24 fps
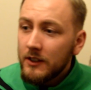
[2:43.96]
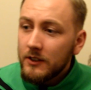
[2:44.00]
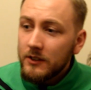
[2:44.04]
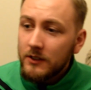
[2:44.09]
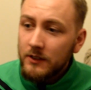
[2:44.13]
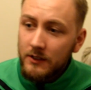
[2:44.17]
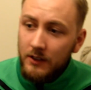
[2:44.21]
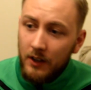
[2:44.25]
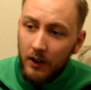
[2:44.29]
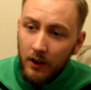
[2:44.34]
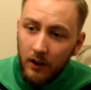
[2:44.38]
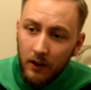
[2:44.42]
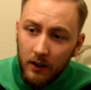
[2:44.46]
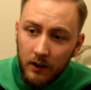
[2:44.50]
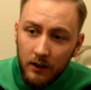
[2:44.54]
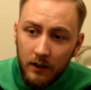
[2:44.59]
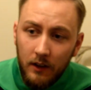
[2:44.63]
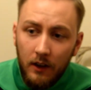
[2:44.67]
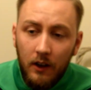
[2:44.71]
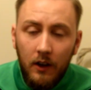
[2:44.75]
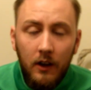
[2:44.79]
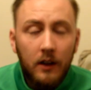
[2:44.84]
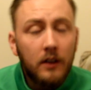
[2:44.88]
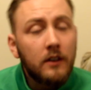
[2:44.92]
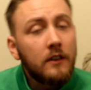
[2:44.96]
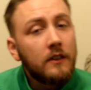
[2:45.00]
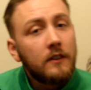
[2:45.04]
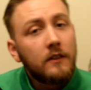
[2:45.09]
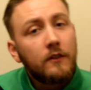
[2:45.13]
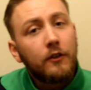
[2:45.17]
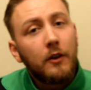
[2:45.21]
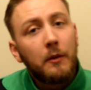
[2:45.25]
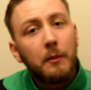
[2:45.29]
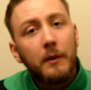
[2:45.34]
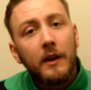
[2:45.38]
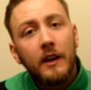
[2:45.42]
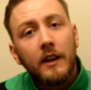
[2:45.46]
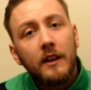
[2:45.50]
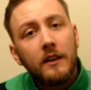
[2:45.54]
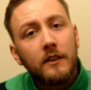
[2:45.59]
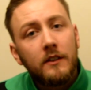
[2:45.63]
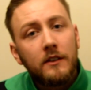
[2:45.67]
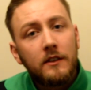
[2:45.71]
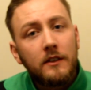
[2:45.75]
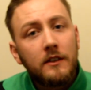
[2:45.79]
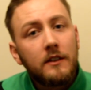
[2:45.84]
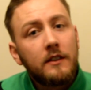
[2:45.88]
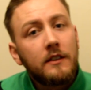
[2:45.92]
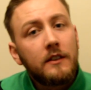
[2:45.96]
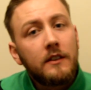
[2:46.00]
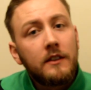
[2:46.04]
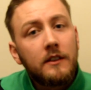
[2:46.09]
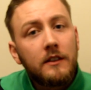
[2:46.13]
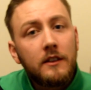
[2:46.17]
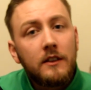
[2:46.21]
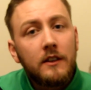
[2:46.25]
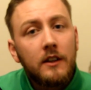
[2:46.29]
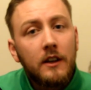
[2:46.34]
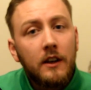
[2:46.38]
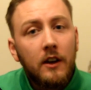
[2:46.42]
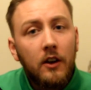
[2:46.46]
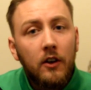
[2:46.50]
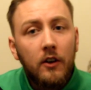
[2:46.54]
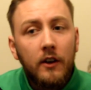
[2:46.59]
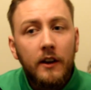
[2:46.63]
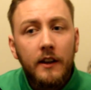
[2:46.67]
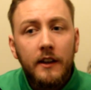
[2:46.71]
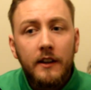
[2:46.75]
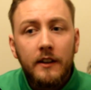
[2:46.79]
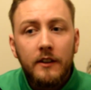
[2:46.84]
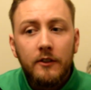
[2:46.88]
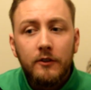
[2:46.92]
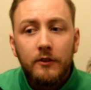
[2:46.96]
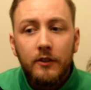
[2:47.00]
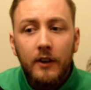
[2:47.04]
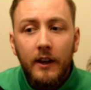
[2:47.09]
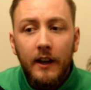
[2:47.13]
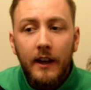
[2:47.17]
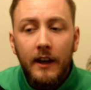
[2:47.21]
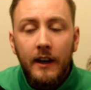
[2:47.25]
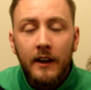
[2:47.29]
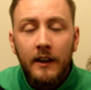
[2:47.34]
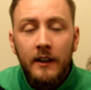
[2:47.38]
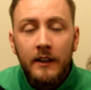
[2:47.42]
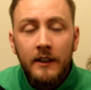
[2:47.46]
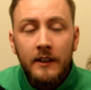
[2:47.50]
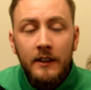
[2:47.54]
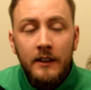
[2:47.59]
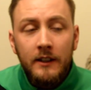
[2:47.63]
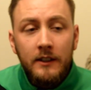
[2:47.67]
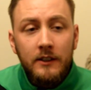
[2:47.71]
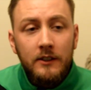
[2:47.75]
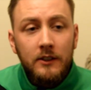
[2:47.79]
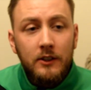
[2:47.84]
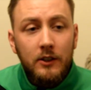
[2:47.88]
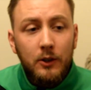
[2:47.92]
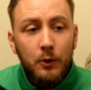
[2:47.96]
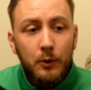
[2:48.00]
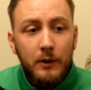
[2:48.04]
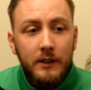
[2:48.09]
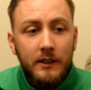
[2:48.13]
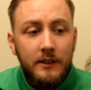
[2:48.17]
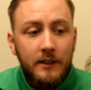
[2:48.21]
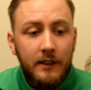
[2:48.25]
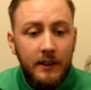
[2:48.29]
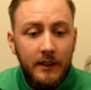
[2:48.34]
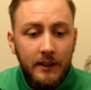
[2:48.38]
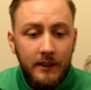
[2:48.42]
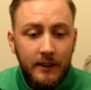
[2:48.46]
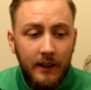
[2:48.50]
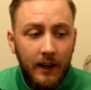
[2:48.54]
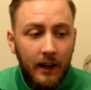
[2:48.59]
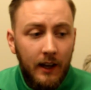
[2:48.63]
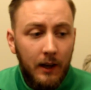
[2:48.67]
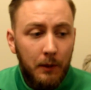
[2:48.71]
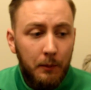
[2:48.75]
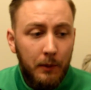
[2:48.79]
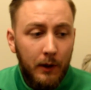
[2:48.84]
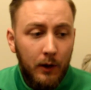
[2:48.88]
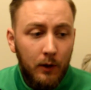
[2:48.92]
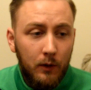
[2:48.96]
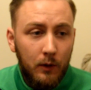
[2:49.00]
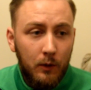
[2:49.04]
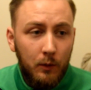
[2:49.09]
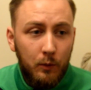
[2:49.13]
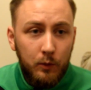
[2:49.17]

not a lot for me to kind of to go into detail about.